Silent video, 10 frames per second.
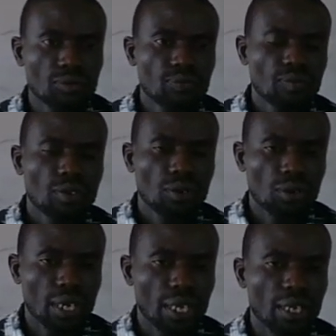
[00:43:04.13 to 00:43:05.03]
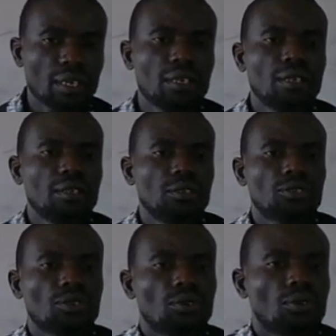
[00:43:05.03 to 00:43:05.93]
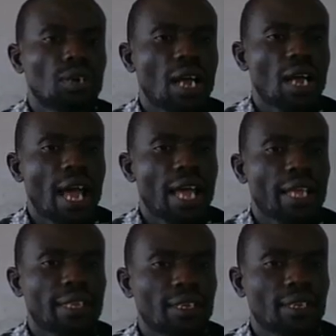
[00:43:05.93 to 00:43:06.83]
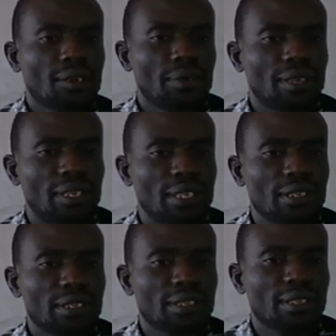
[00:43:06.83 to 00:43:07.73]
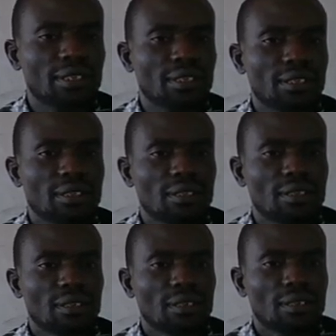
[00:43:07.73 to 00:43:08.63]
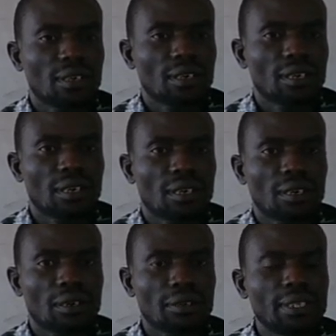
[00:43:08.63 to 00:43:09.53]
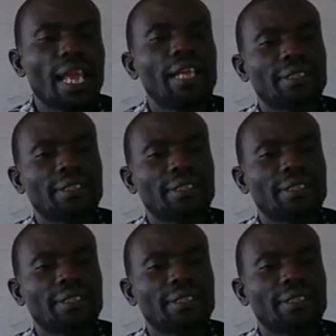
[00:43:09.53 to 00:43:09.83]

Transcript: Okay. So I think with this, yes,